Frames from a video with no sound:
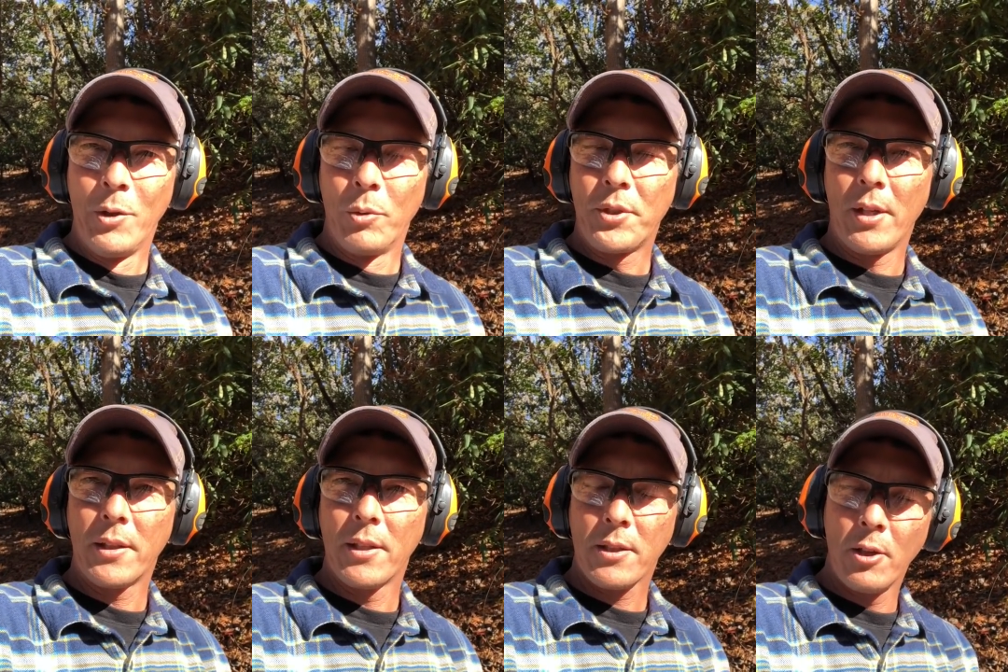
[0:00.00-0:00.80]
We'll
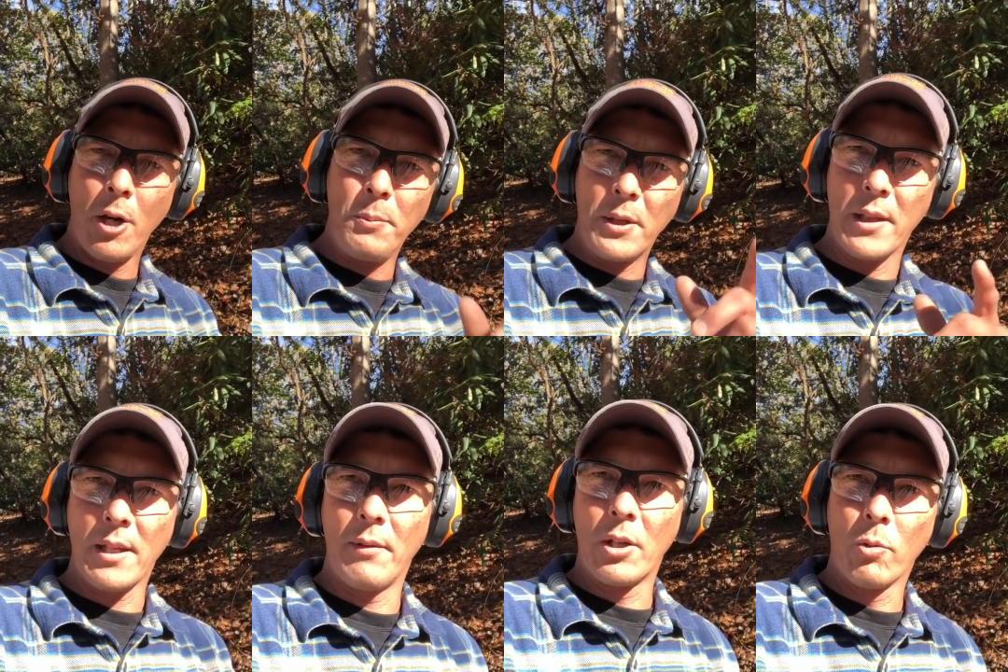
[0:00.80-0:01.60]
talk to you soon. I hope you
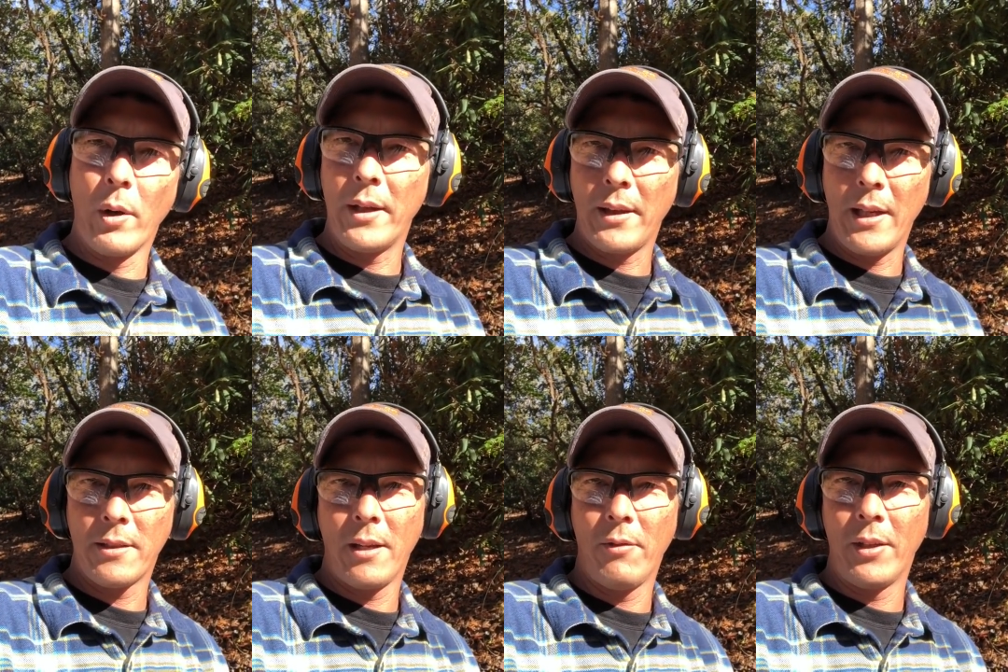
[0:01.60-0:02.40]
guys have a great
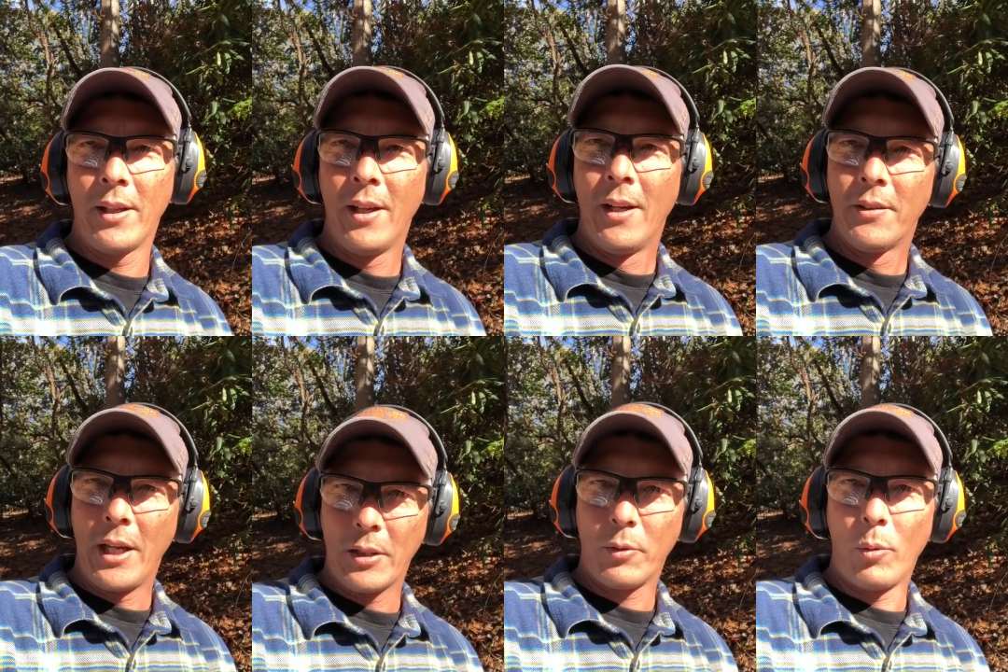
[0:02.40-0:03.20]
Thanksgiving.
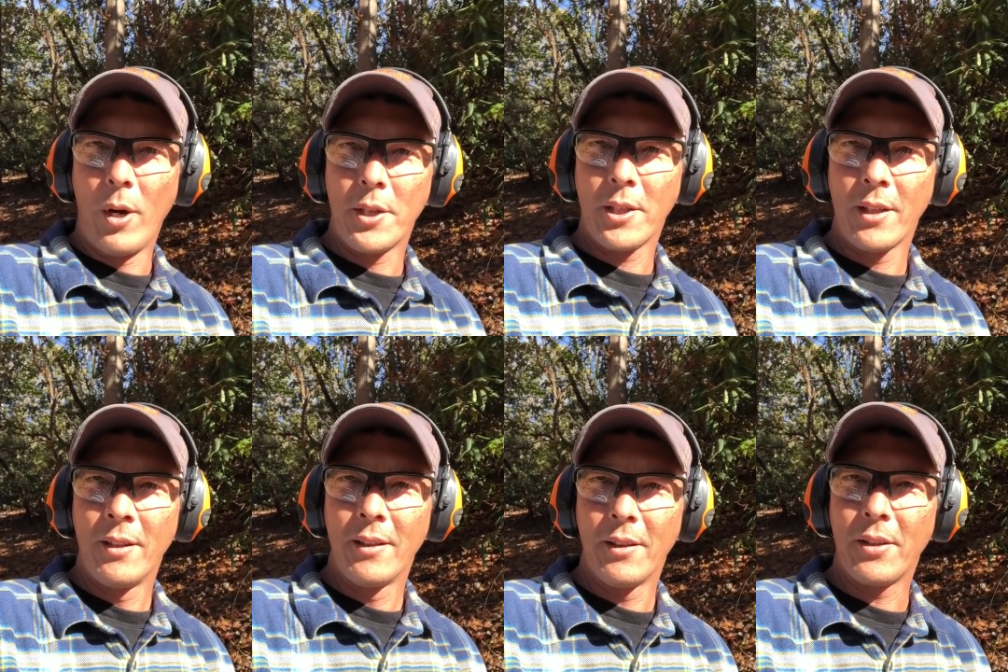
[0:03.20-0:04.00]
Thanks for
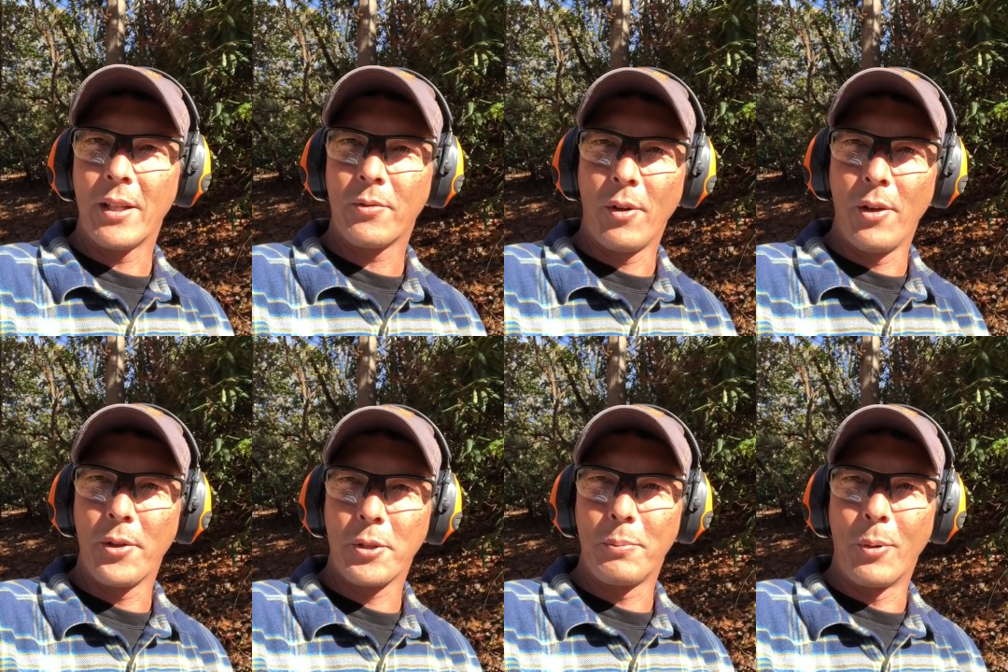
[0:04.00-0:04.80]
watching, and thanks for all
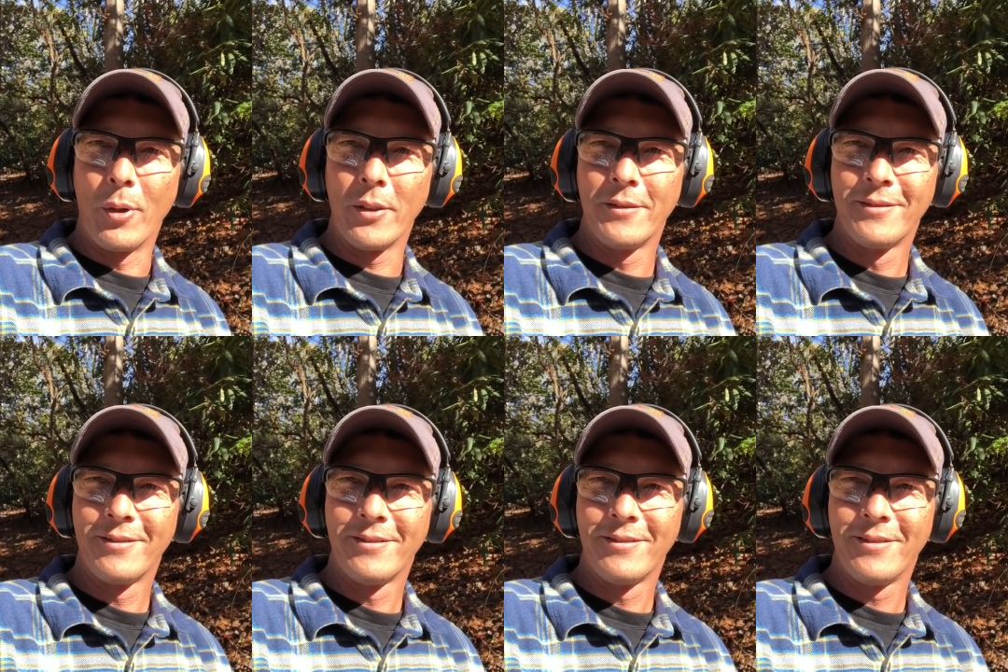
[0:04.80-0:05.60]
the support.
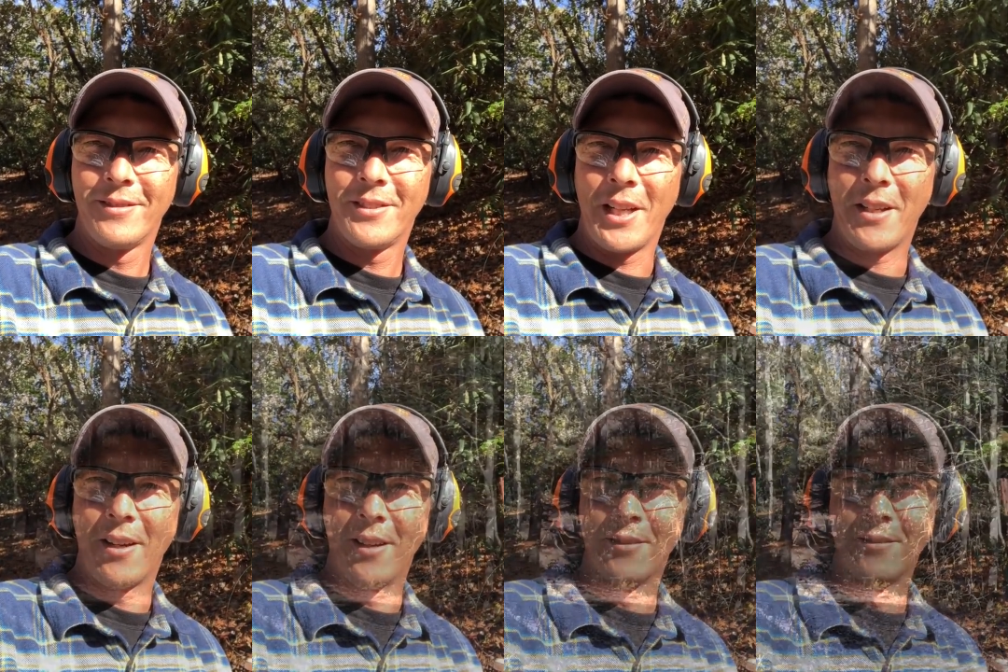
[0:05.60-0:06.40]
Take care.